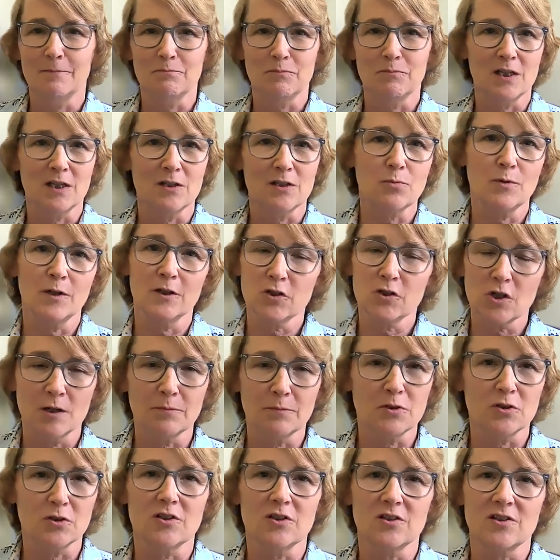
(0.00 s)
These
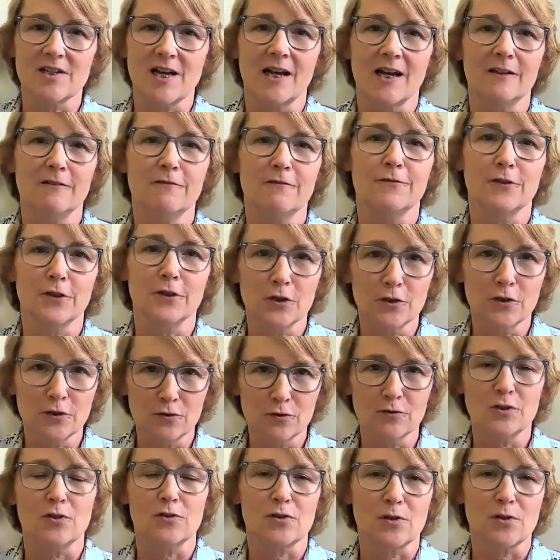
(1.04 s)
workshops are designed for
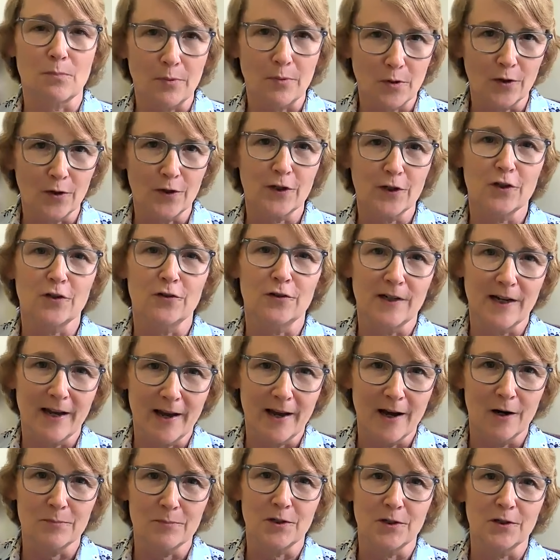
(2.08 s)
you, to support you, to
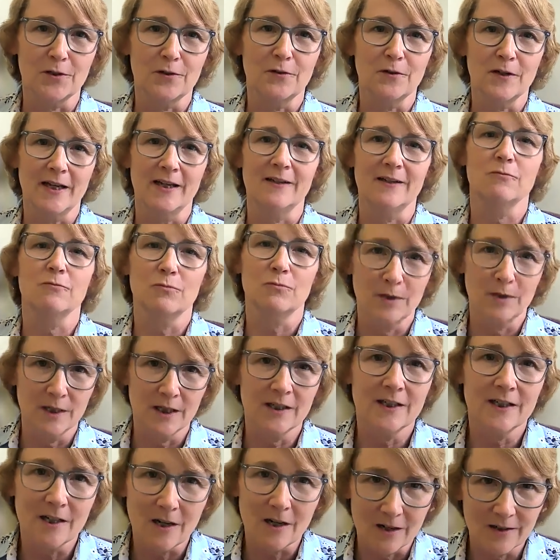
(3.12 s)
help you, and
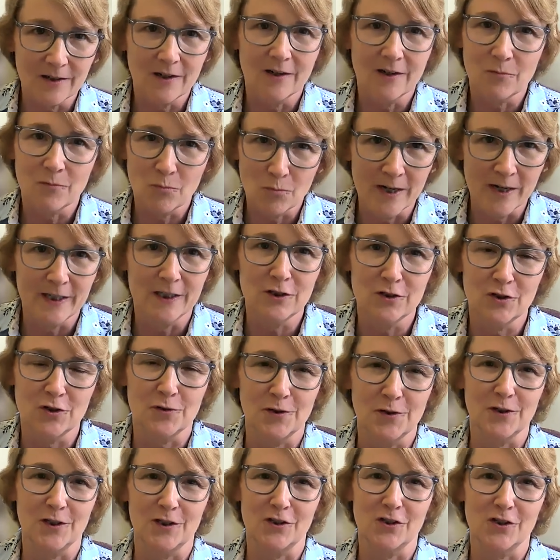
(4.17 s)
we want to do
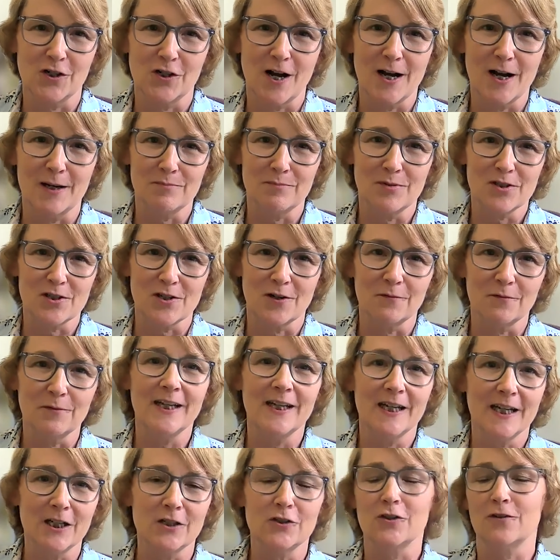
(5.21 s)
a good job. So we
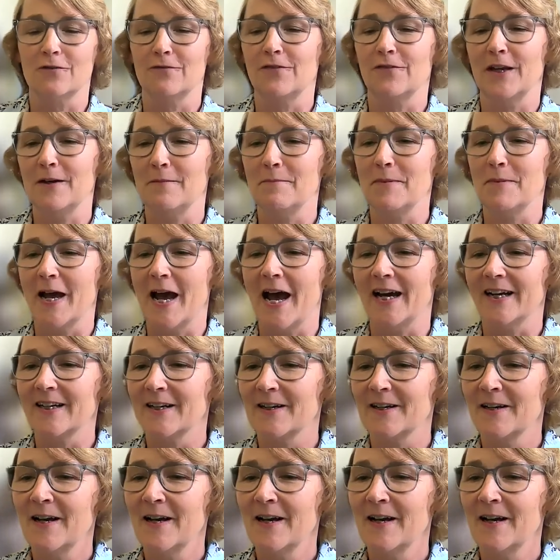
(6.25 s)
need your feedback.